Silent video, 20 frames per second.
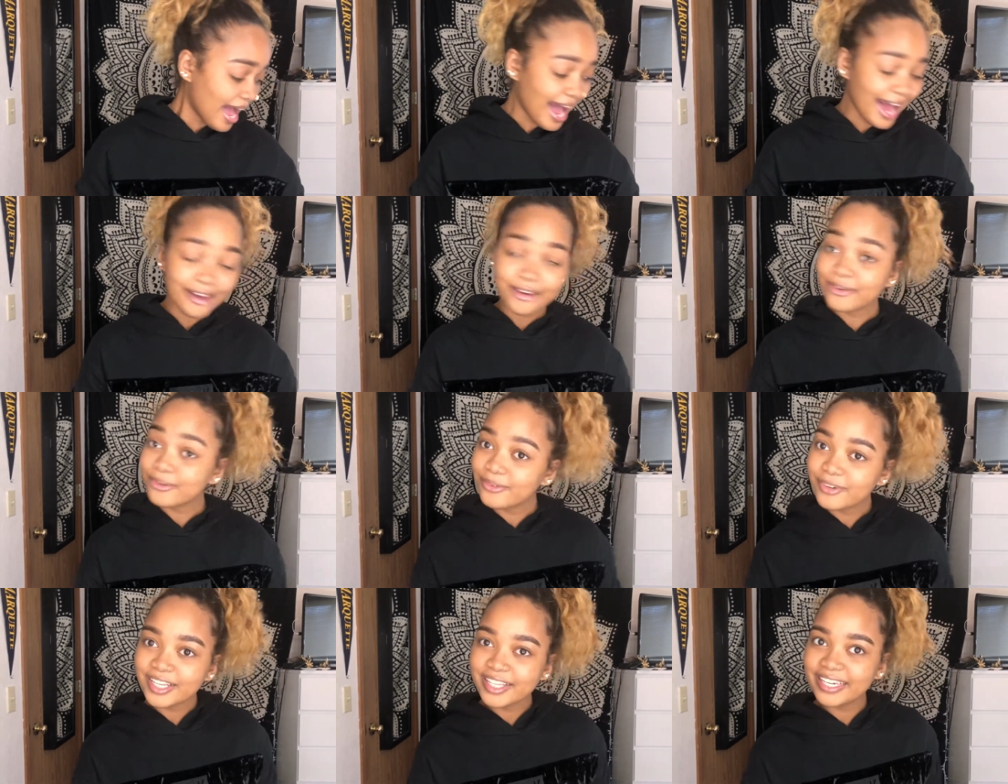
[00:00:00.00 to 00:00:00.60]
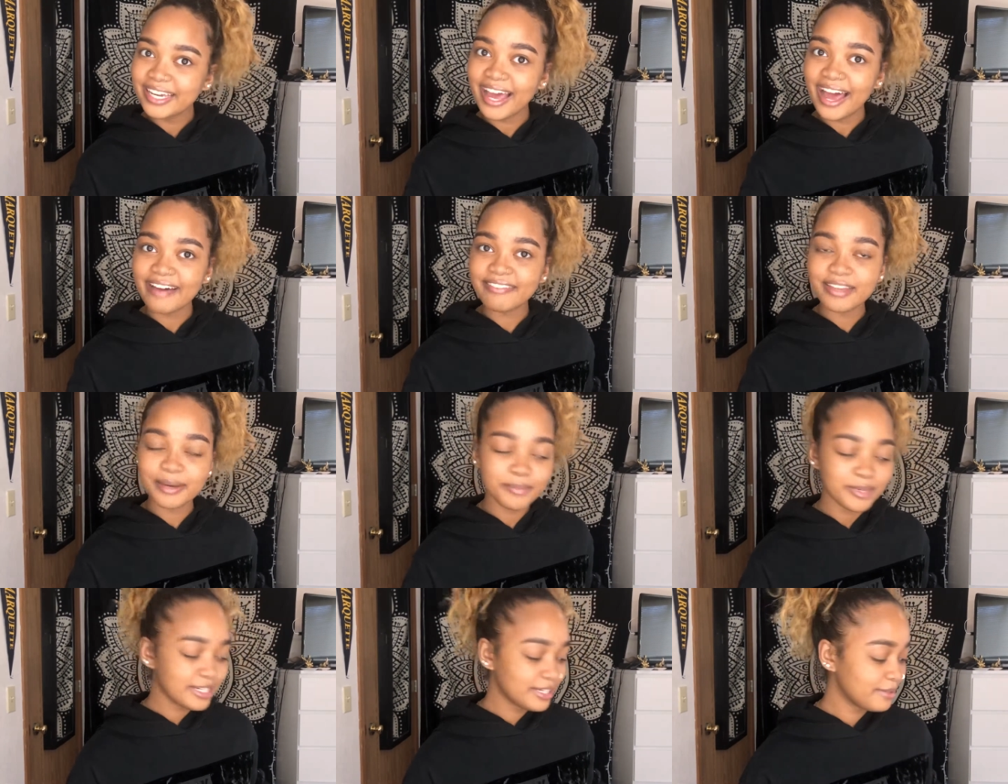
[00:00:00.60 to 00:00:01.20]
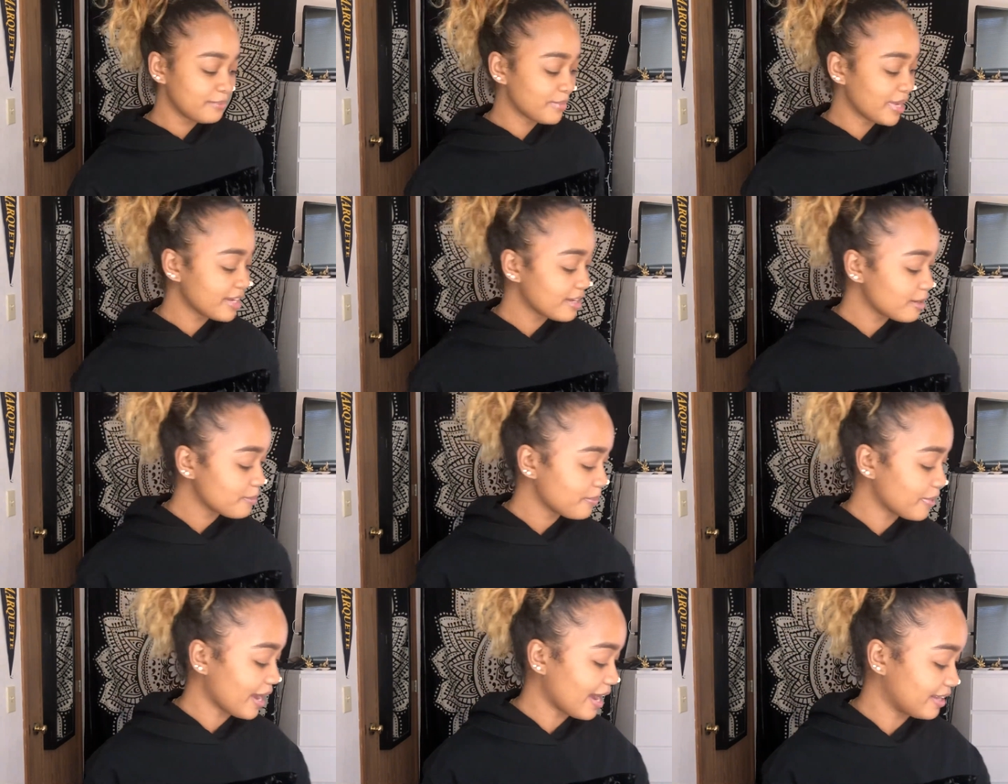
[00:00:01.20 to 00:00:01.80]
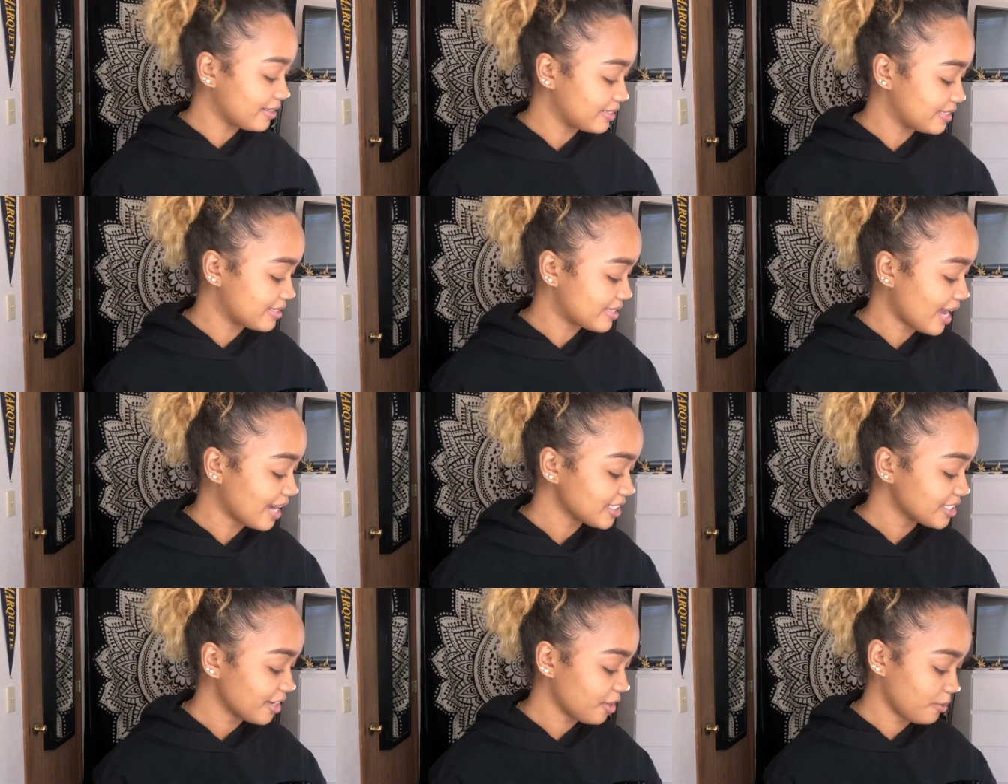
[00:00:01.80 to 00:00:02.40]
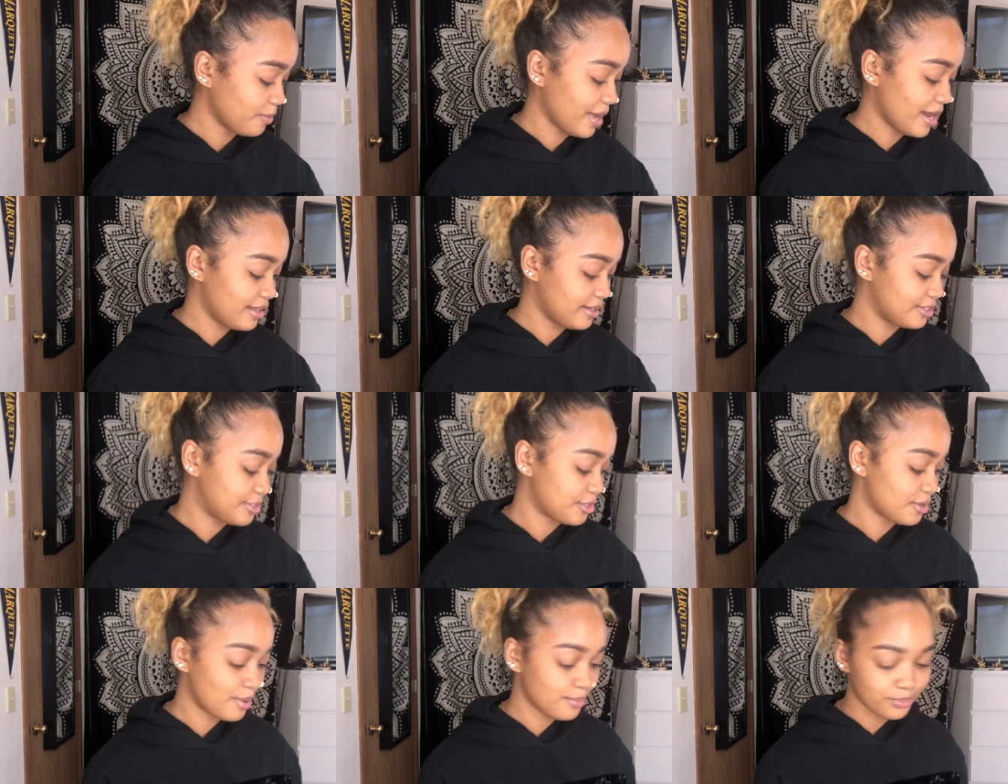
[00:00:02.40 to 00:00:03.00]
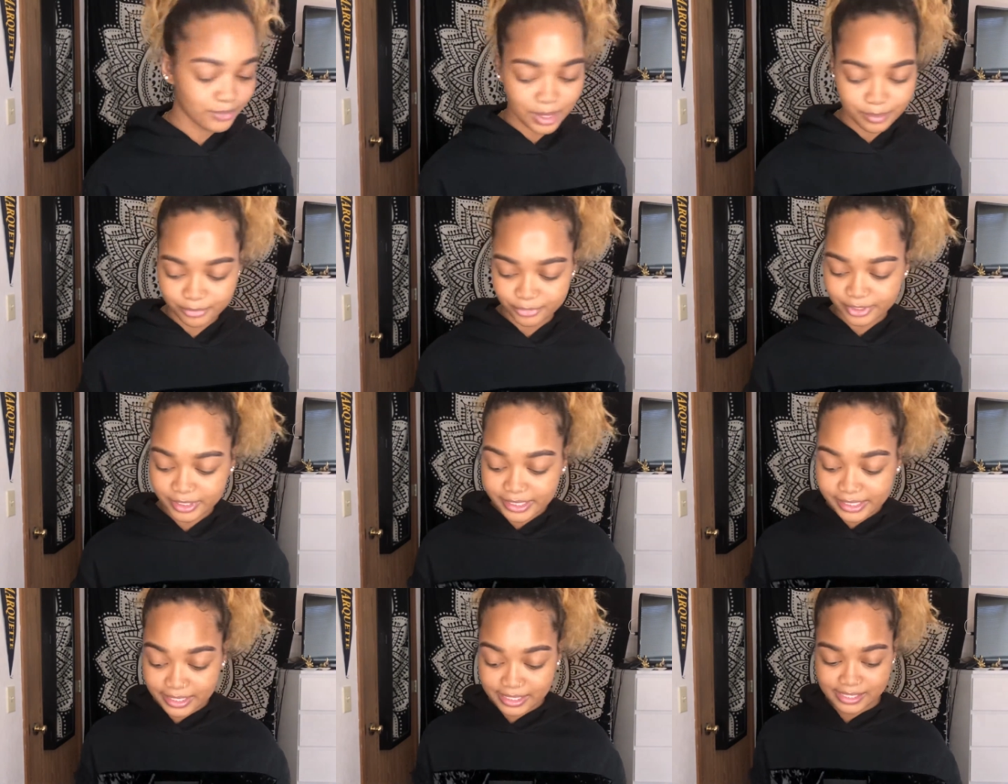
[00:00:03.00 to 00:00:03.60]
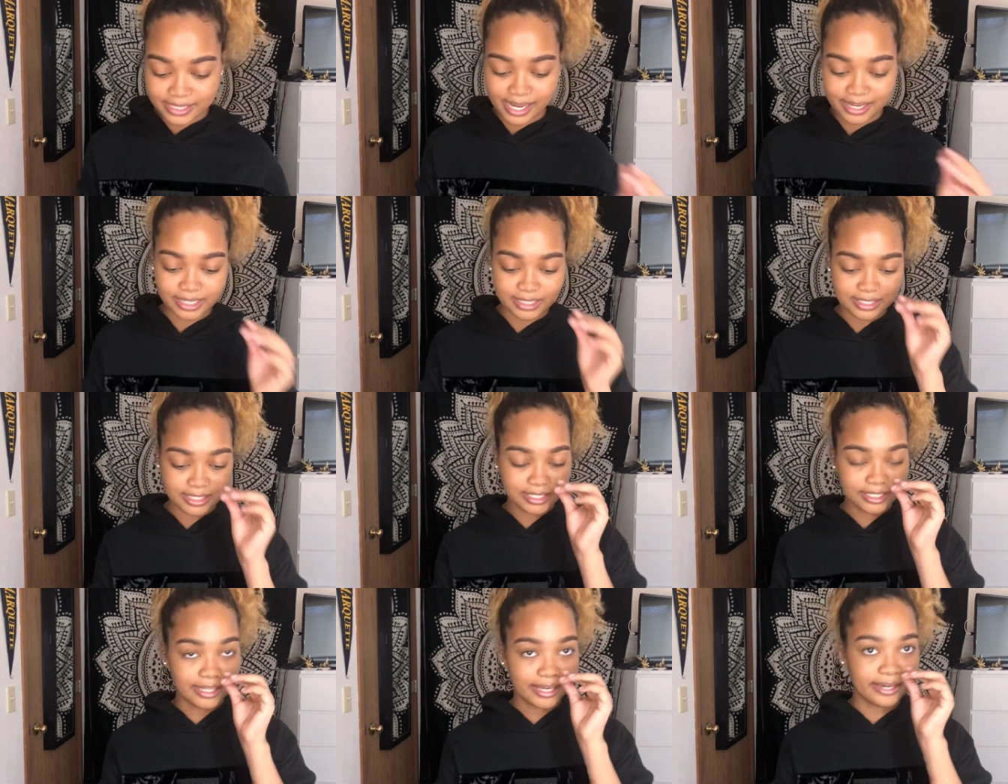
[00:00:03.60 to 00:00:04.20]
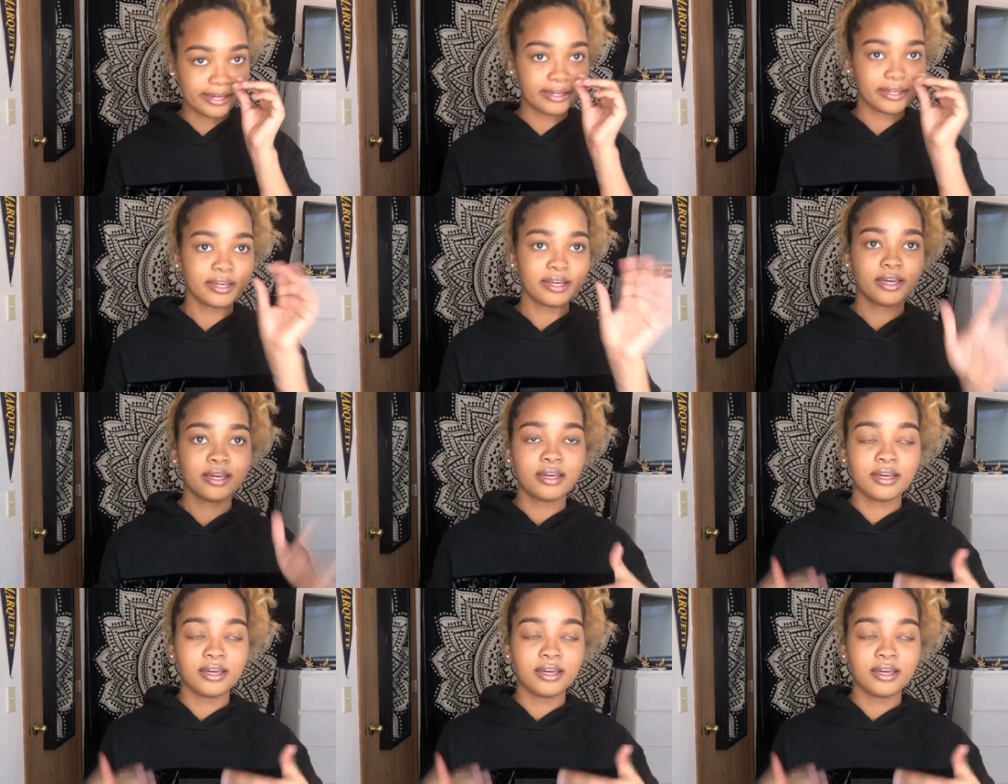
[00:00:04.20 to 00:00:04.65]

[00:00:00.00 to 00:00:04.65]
I don't really have that many makeup palettes, eyeshadow palettes, so I'm really excited to like